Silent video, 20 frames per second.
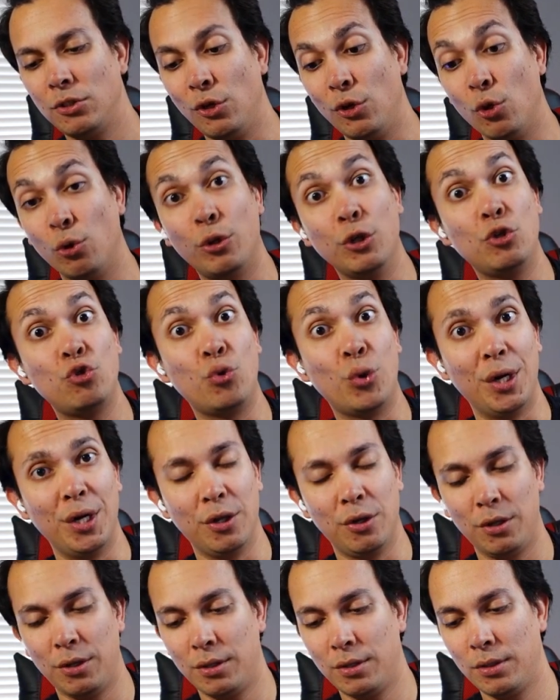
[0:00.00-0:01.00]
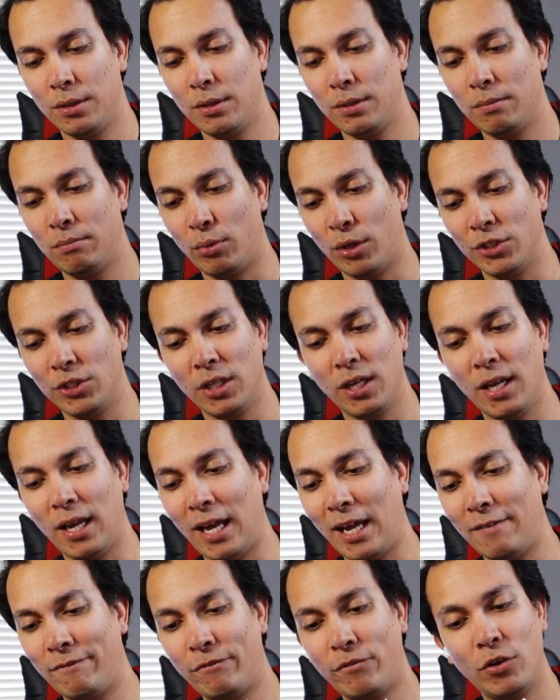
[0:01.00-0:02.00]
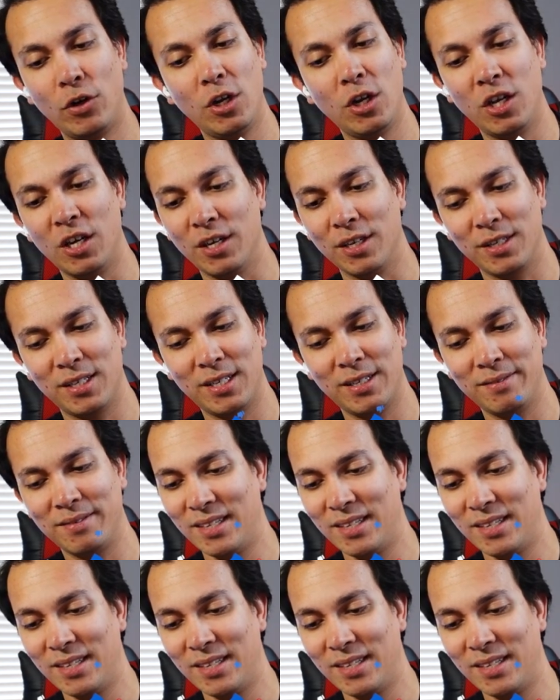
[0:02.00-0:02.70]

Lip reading: You know the drill. Press a like for luck.